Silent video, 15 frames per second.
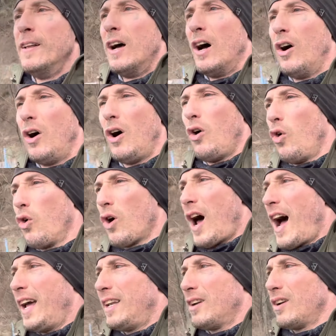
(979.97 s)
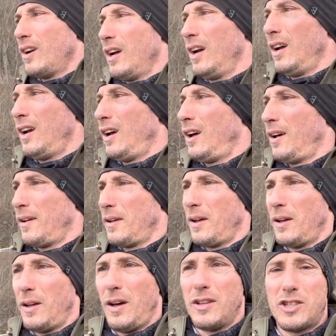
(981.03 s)
or either
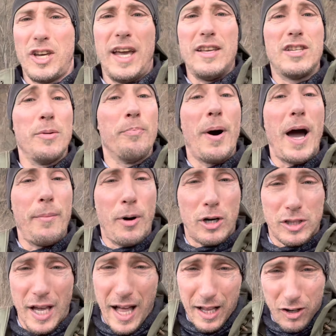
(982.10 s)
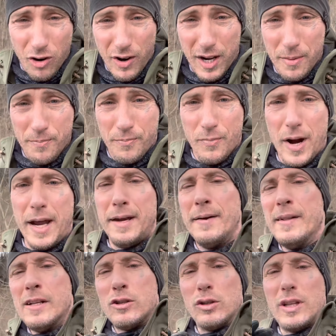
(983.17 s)
a change in buy box algorithm, right?
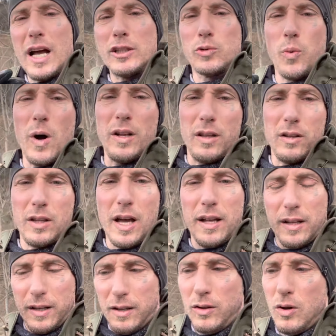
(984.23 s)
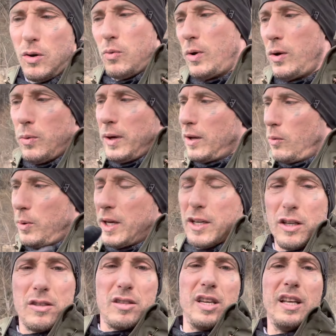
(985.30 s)
So that's what we
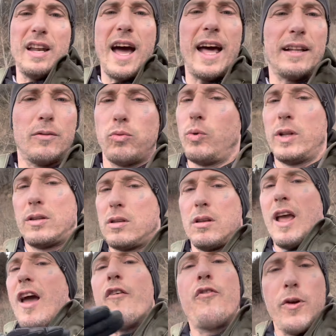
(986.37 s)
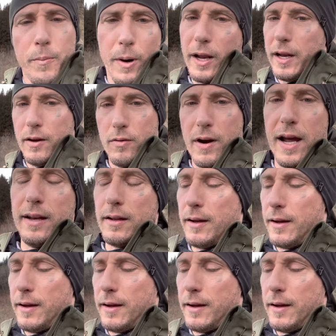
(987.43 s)
could see that with everybody, right?